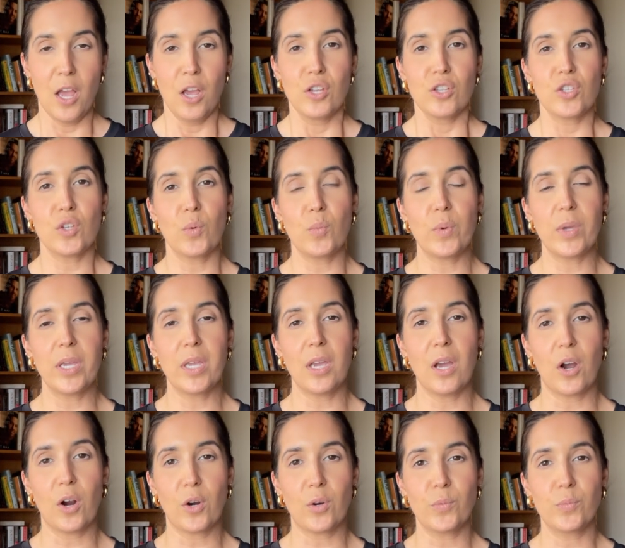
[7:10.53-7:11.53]
So we
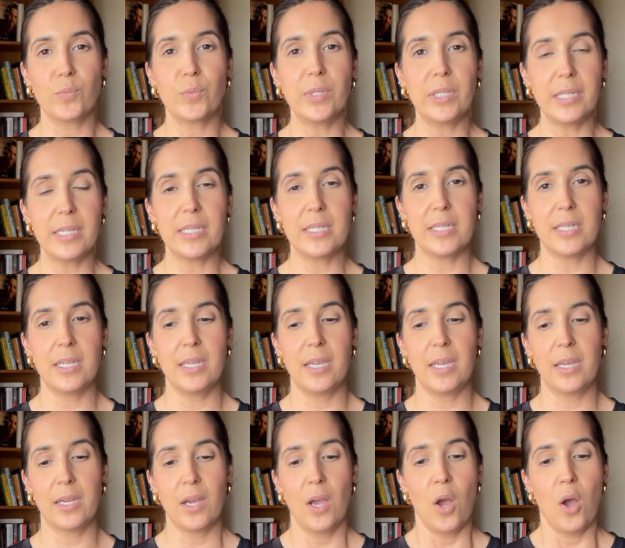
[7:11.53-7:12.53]
are really
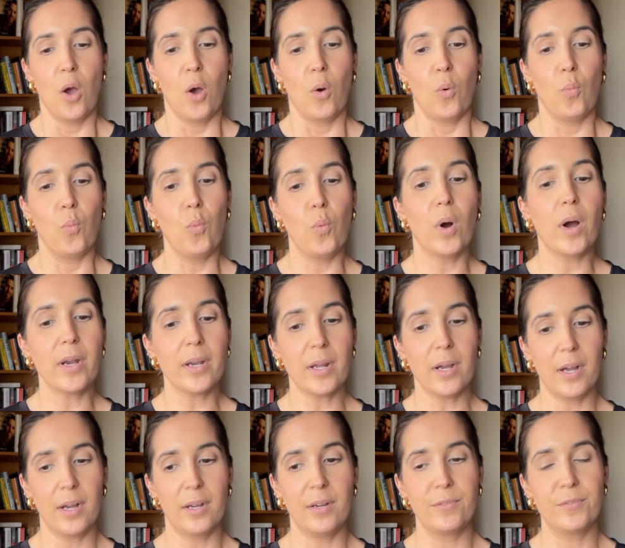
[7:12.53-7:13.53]
seeing what
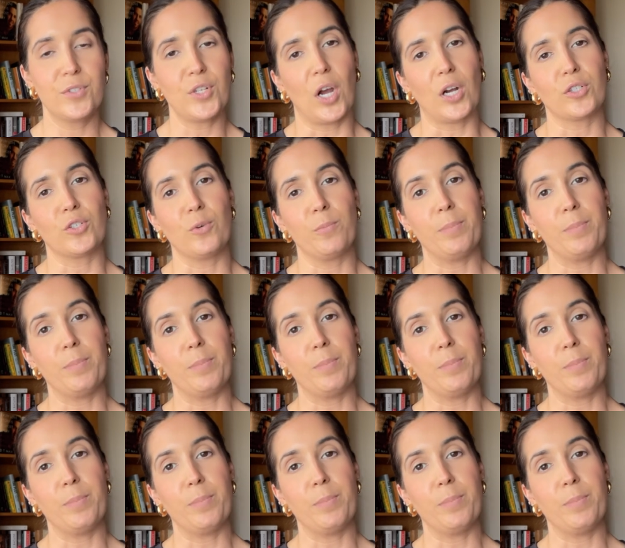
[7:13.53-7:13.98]
of Dr.